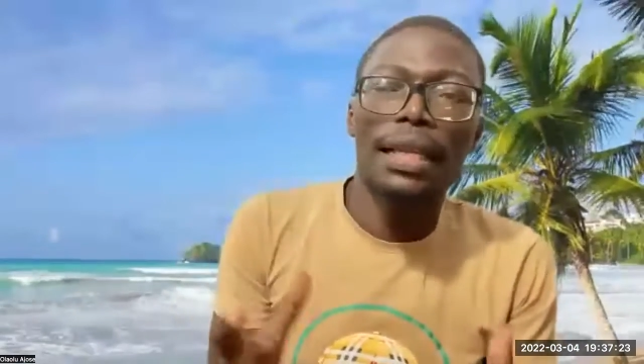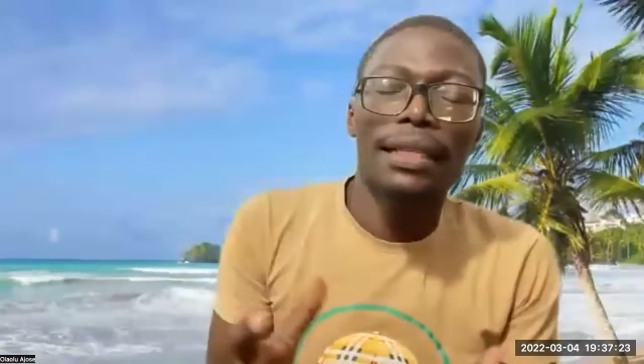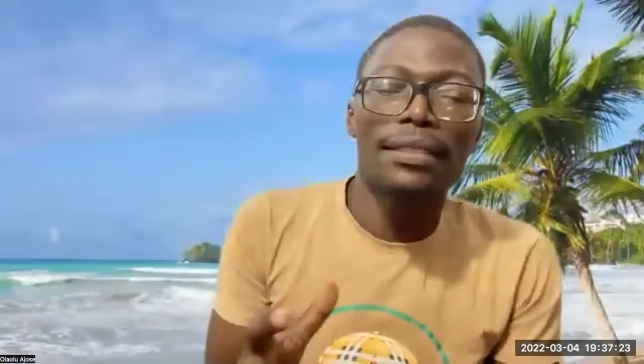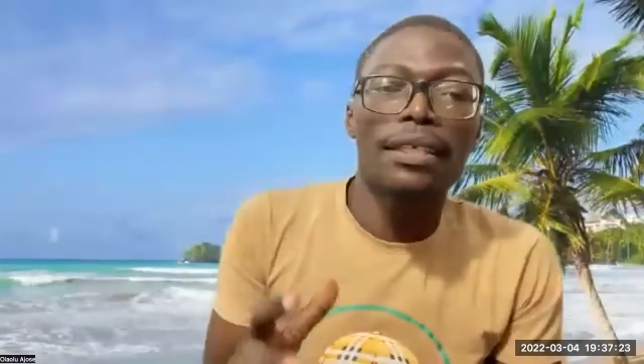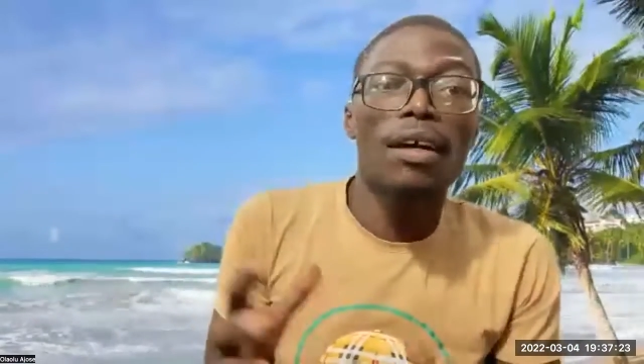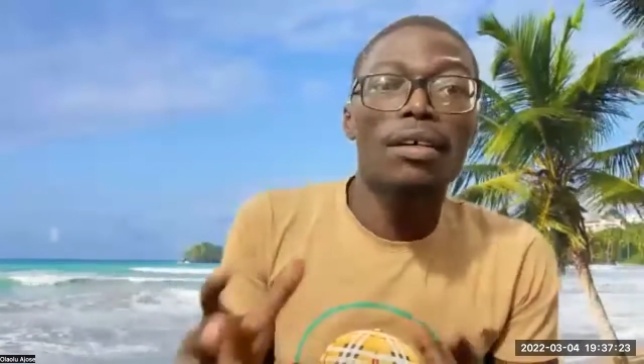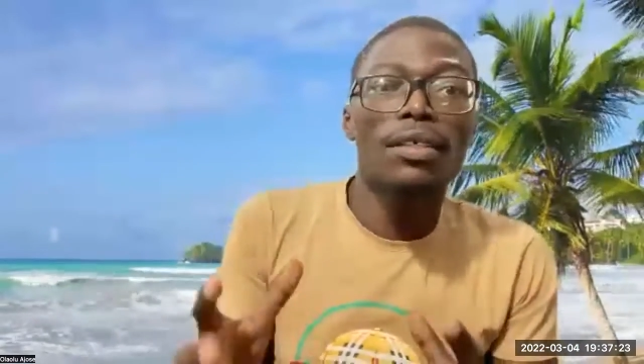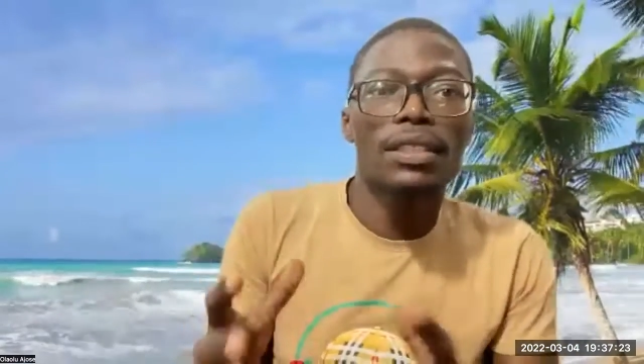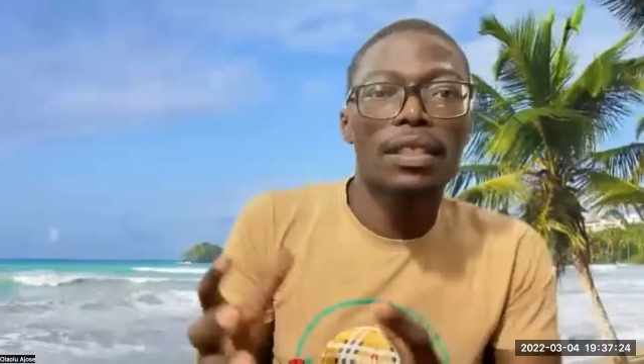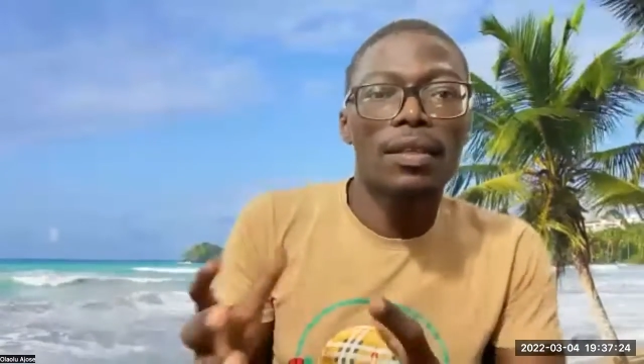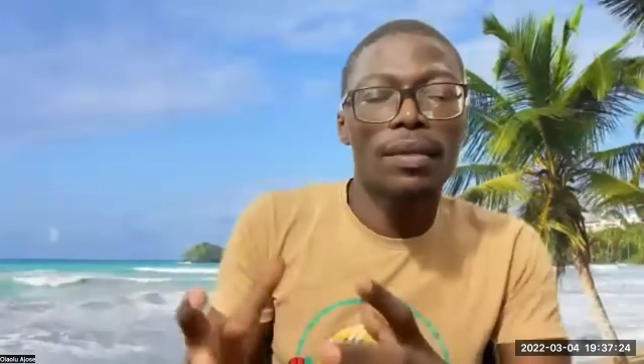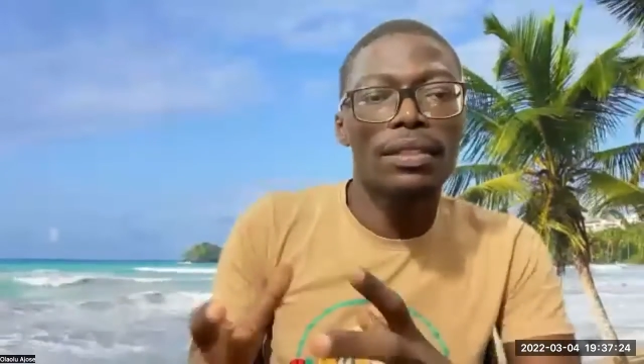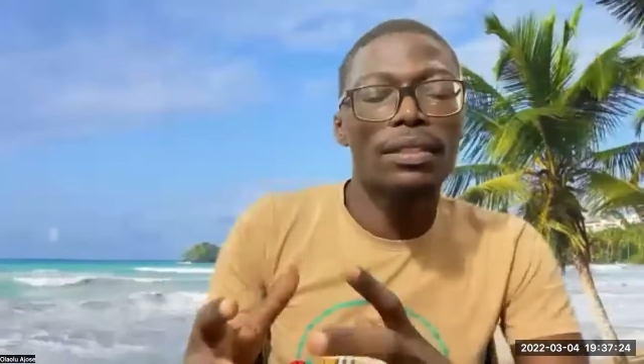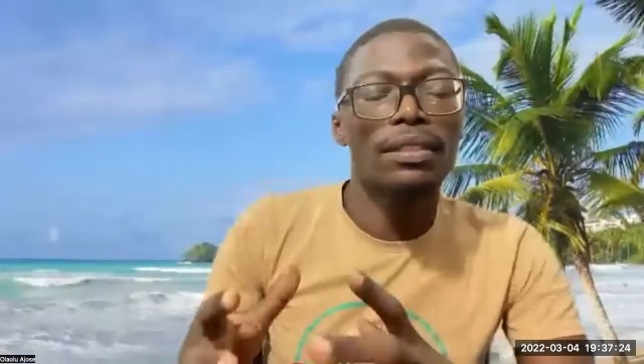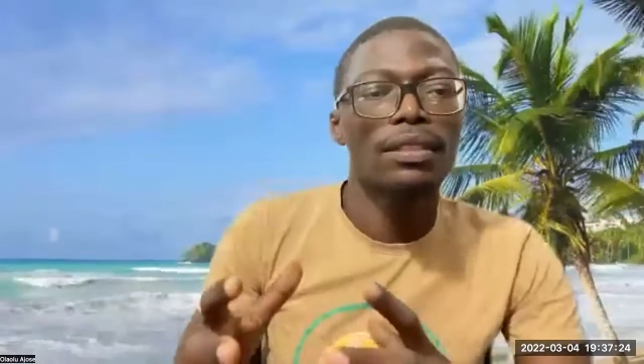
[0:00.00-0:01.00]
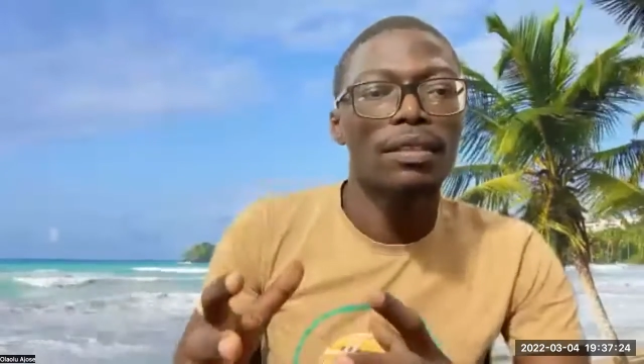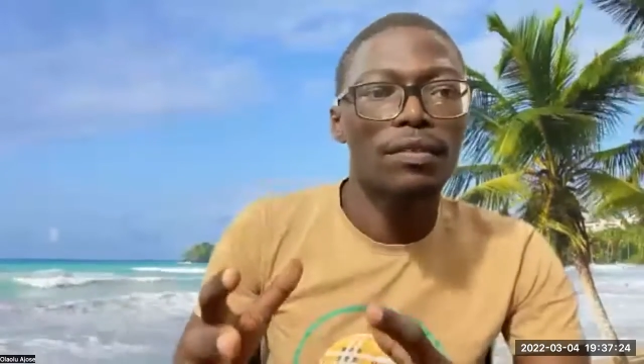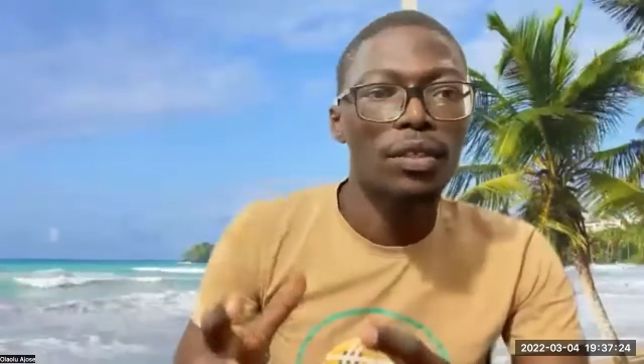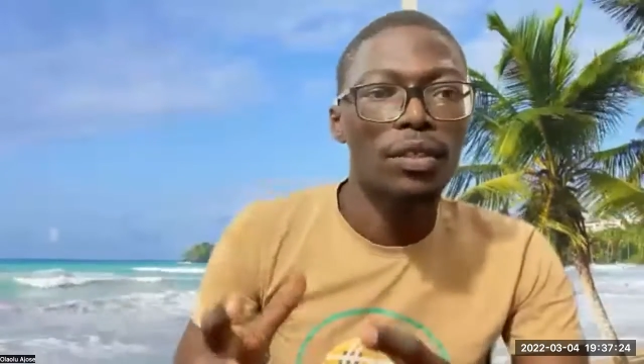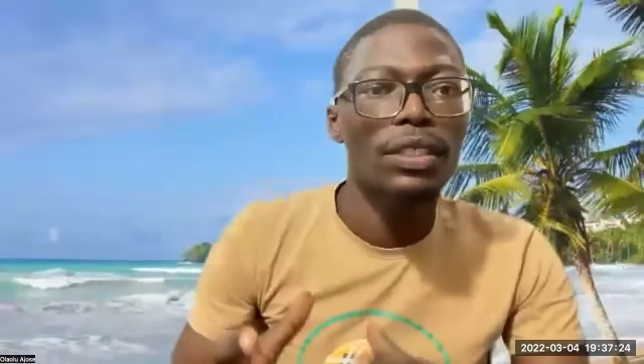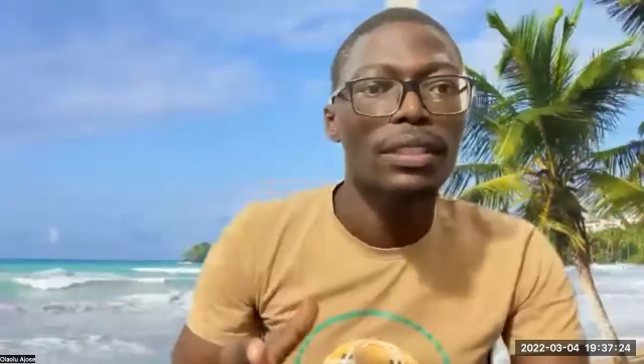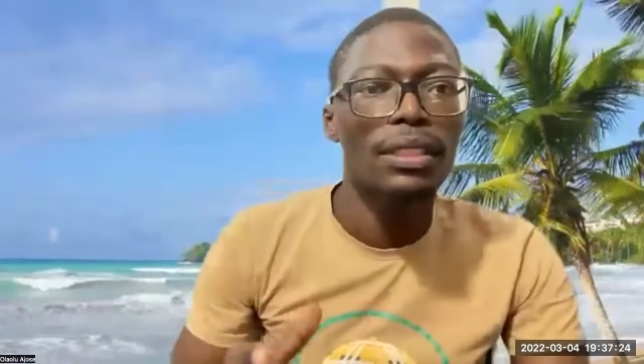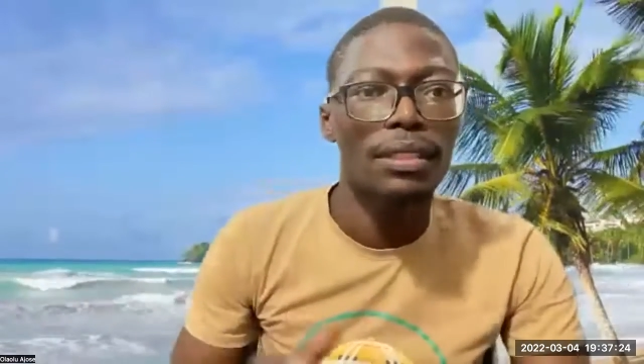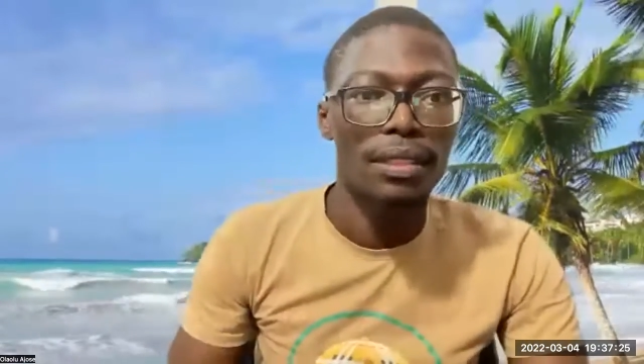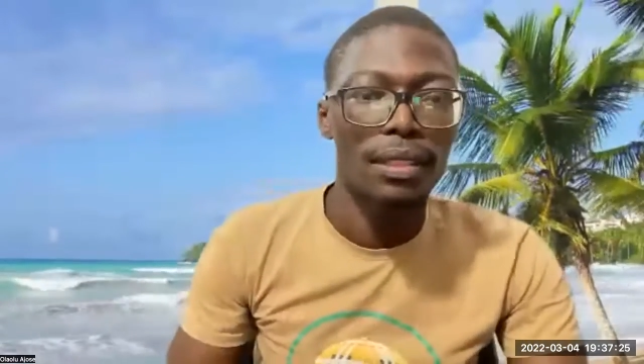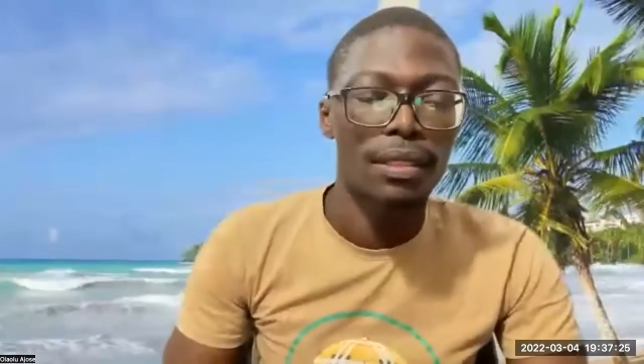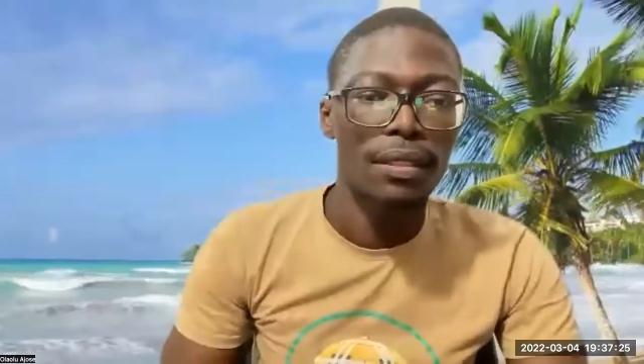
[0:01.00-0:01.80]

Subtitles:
the consequences of choices.